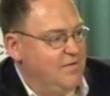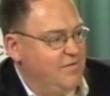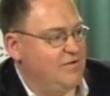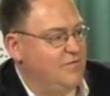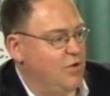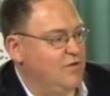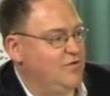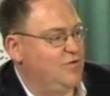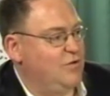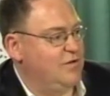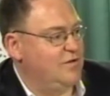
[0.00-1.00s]
first of all, the
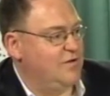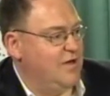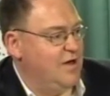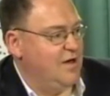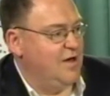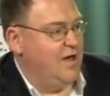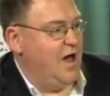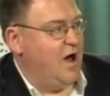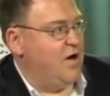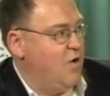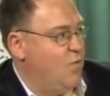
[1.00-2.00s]
students are
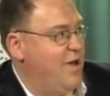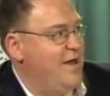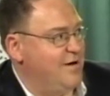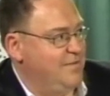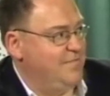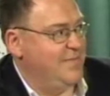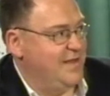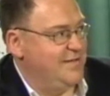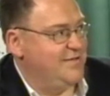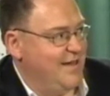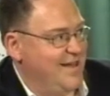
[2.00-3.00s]
aware
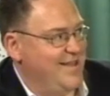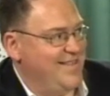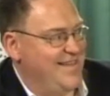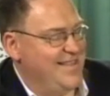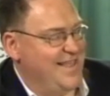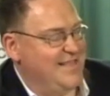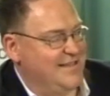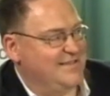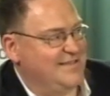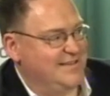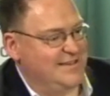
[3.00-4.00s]
that that
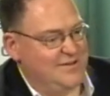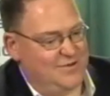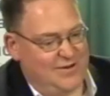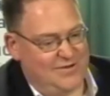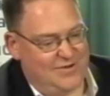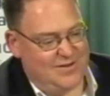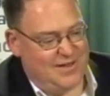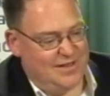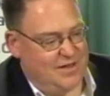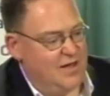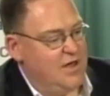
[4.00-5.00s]
this is the situation, that
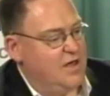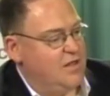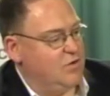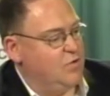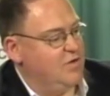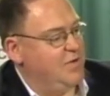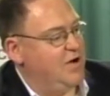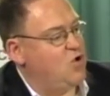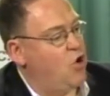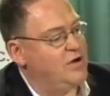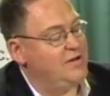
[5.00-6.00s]
they're going to be
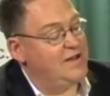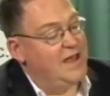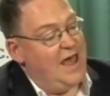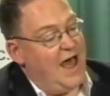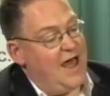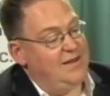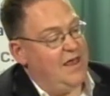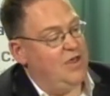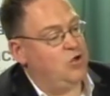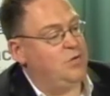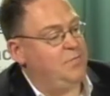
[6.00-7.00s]
recorded, and
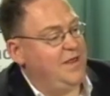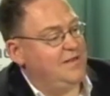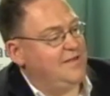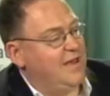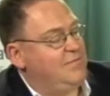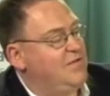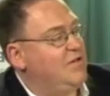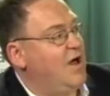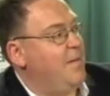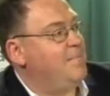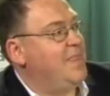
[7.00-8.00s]
it could be in time to
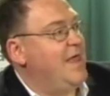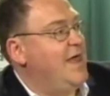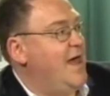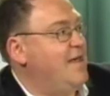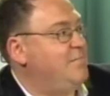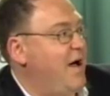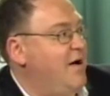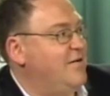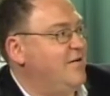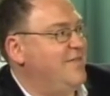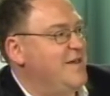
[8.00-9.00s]
come as
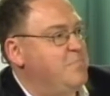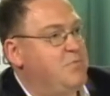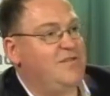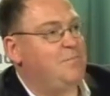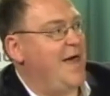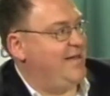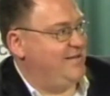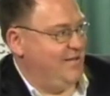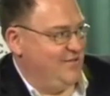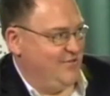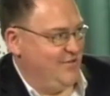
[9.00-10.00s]
part of the
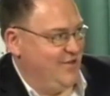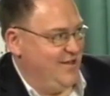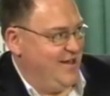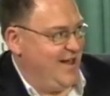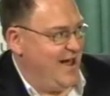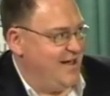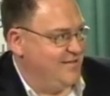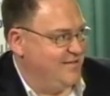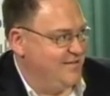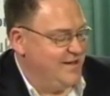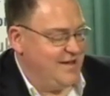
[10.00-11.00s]
prospectus
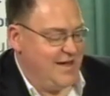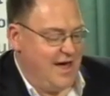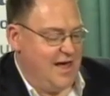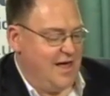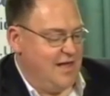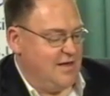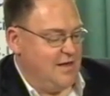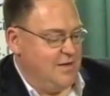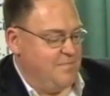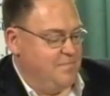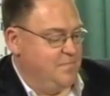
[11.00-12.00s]
at
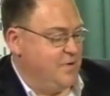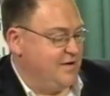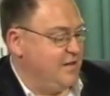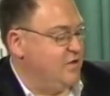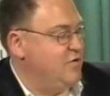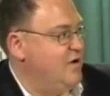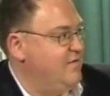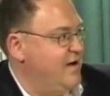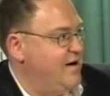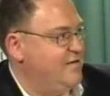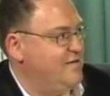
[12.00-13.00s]
the particular
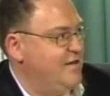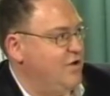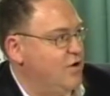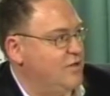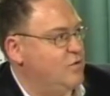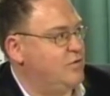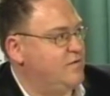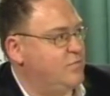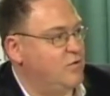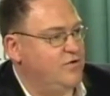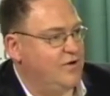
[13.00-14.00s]
university or the course
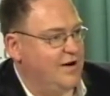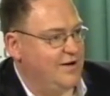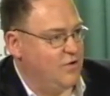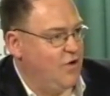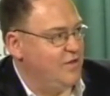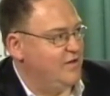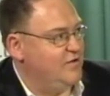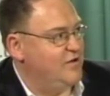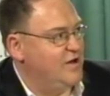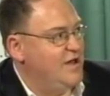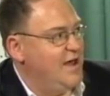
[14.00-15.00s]
brochure at a college.
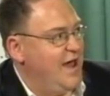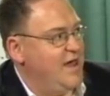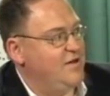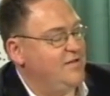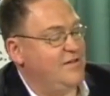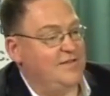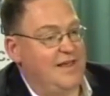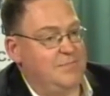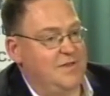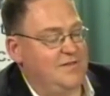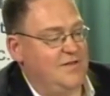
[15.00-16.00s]
There is a
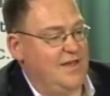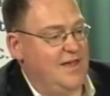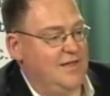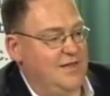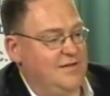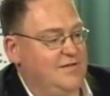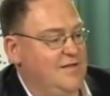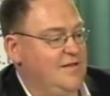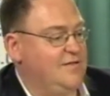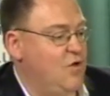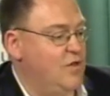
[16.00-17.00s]
statement saying that
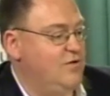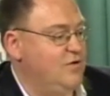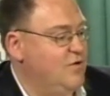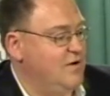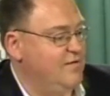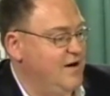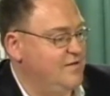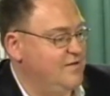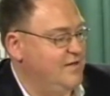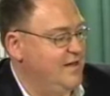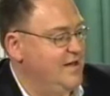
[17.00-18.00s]
this college or
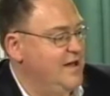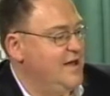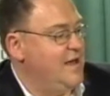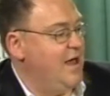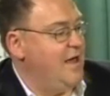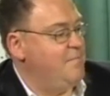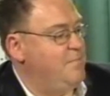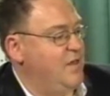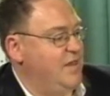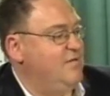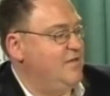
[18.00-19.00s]
university
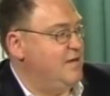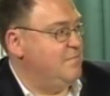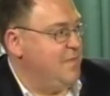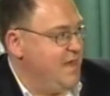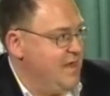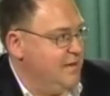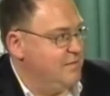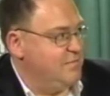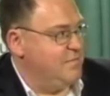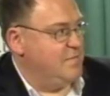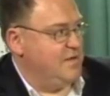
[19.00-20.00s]
believes in making
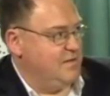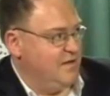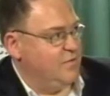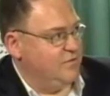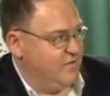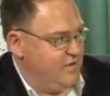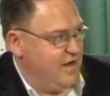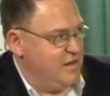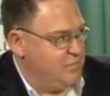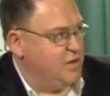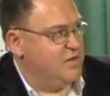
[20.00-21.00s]
materials
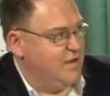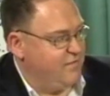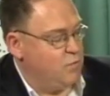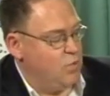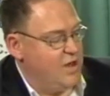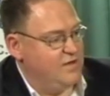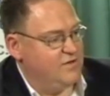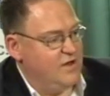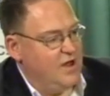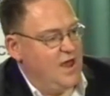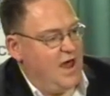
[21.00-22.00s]
available in different ways,
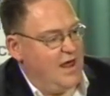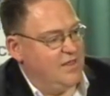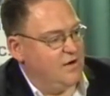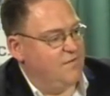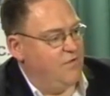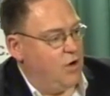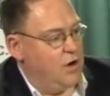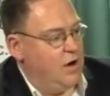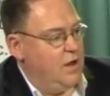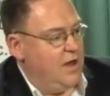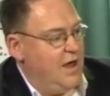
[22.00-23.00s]
and therefore
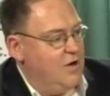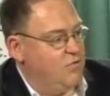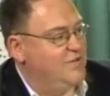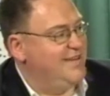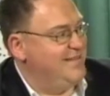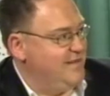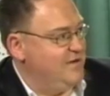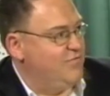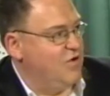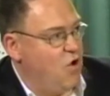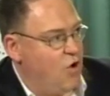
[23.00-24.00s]
routinely
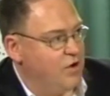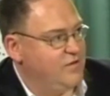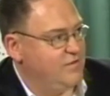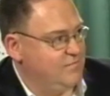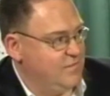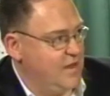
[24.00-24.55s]
records